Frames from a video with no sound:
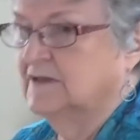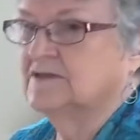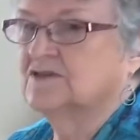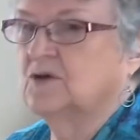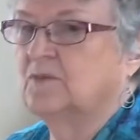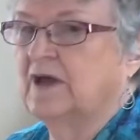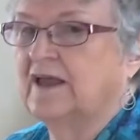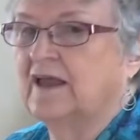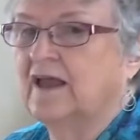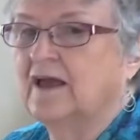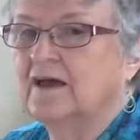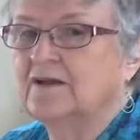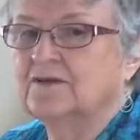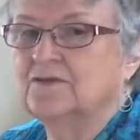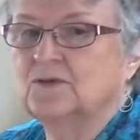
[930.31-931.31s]
So by
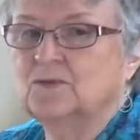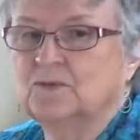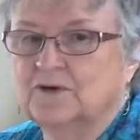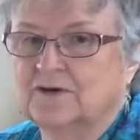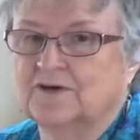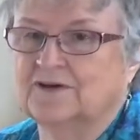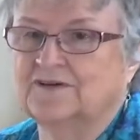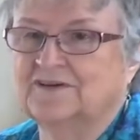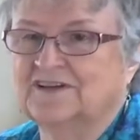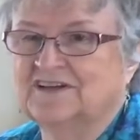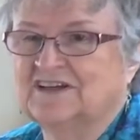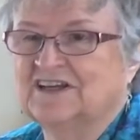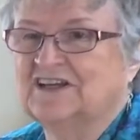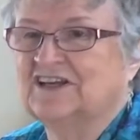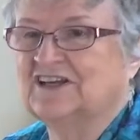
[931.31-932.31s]
adding the word
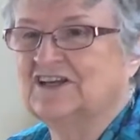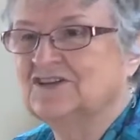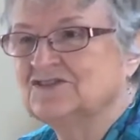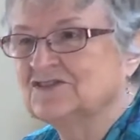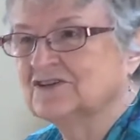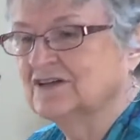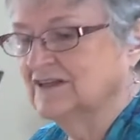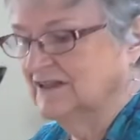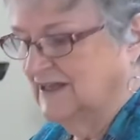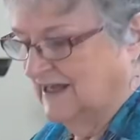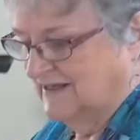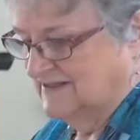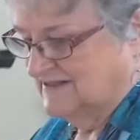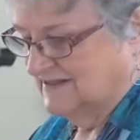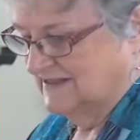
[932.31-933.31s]

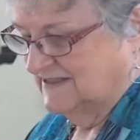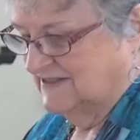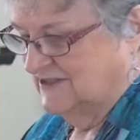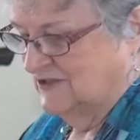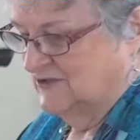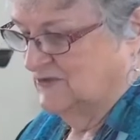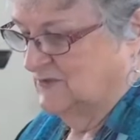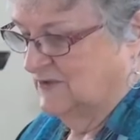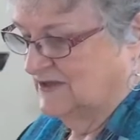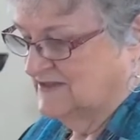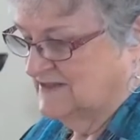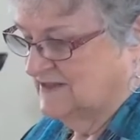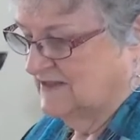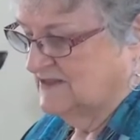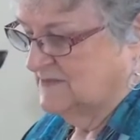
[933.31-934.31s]
intergalactic to our
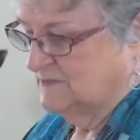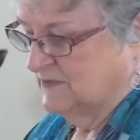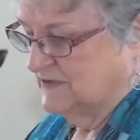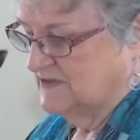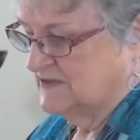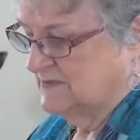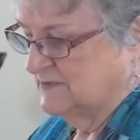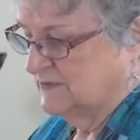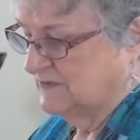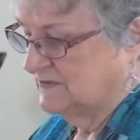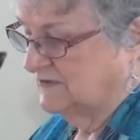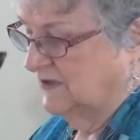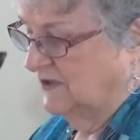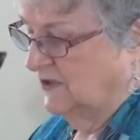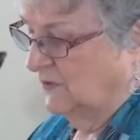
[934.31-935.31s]
sixth principle,